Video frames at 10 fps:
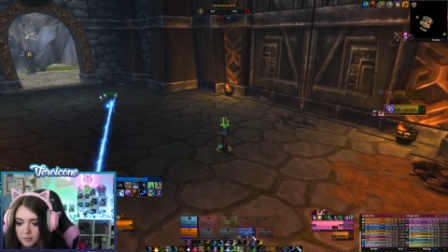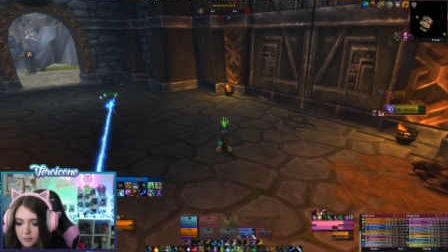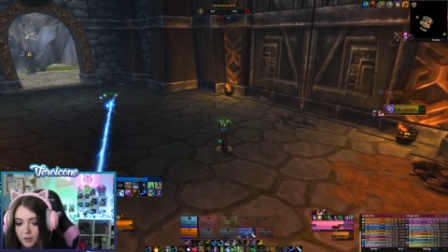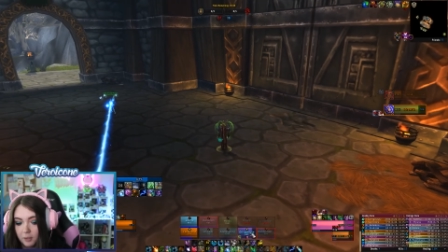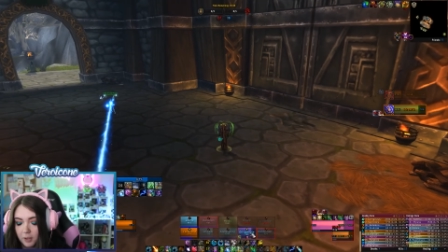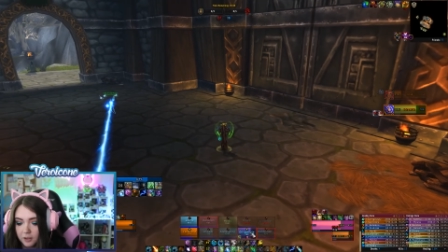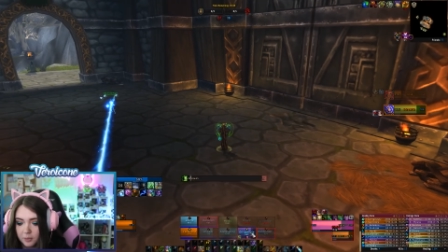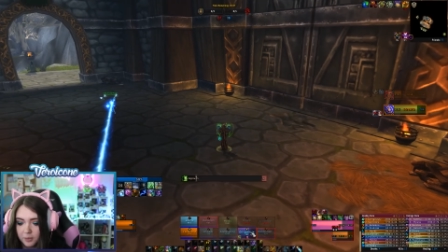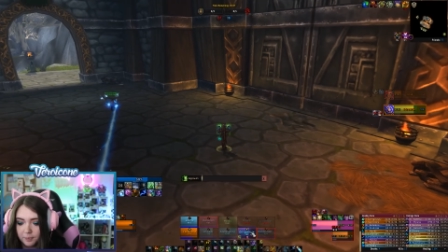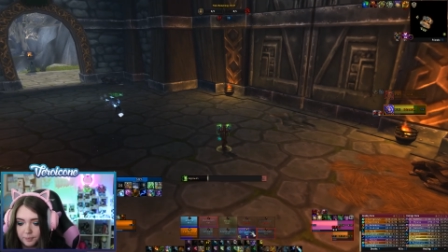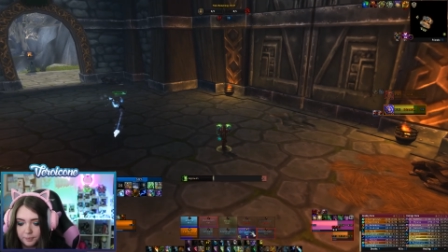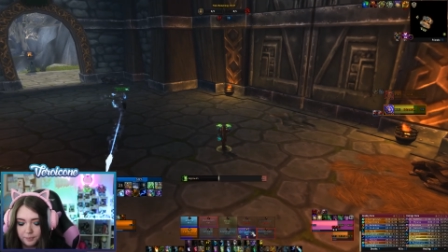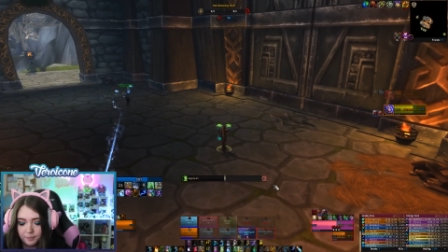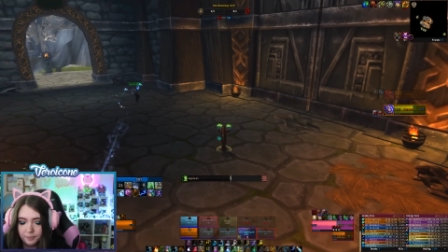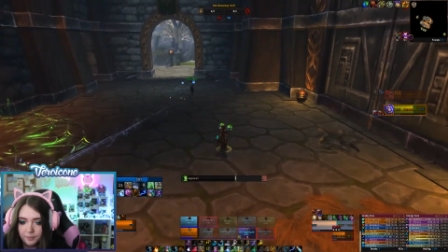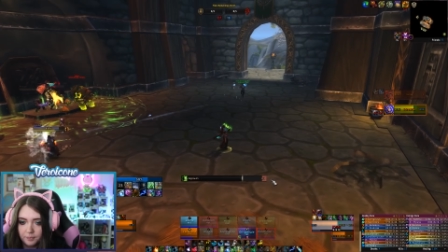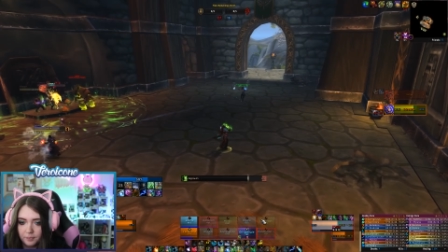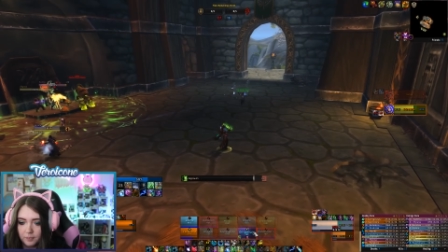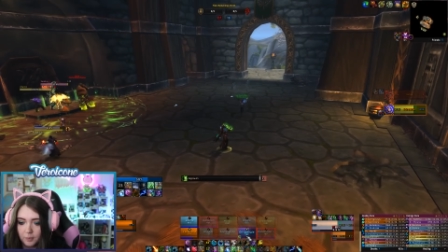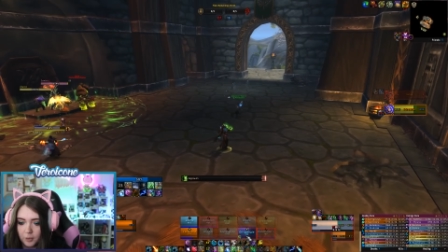Very possible
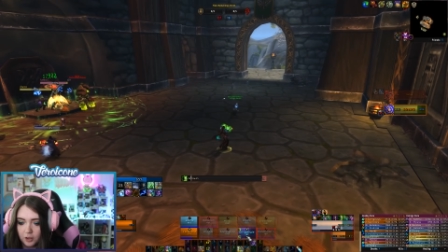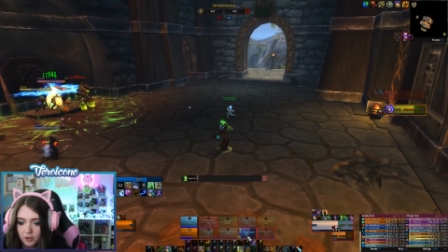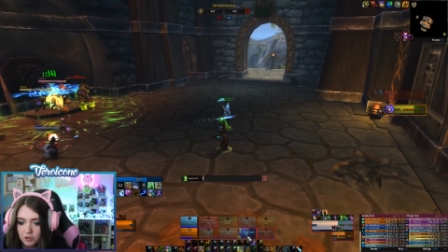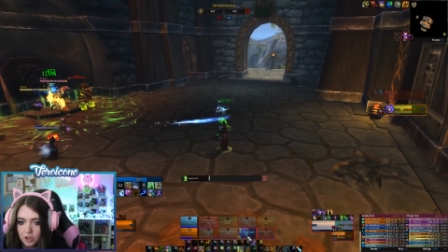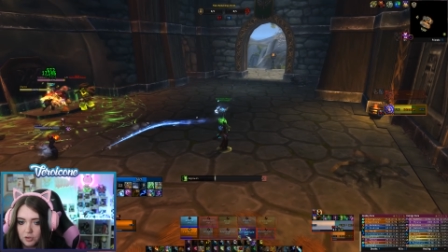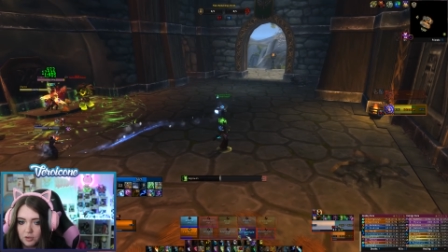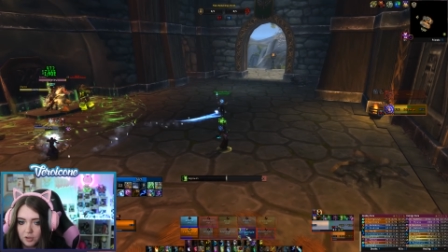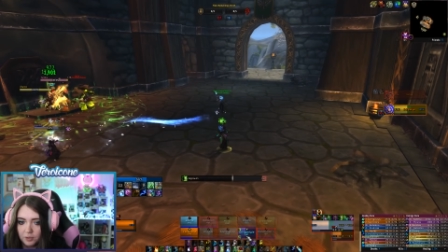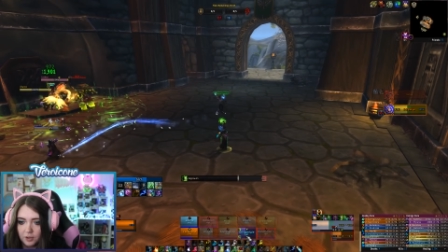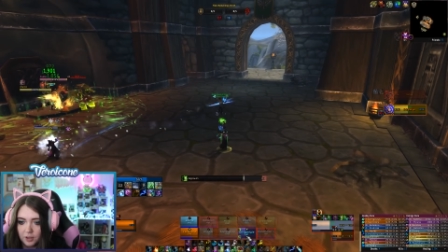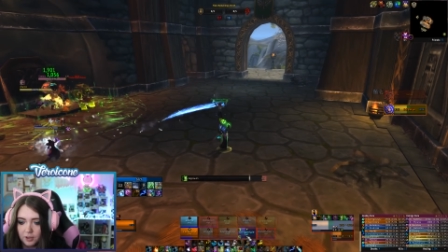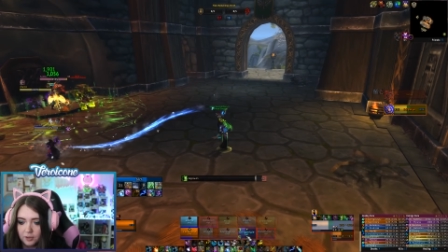my god, Judge, I wasn't there.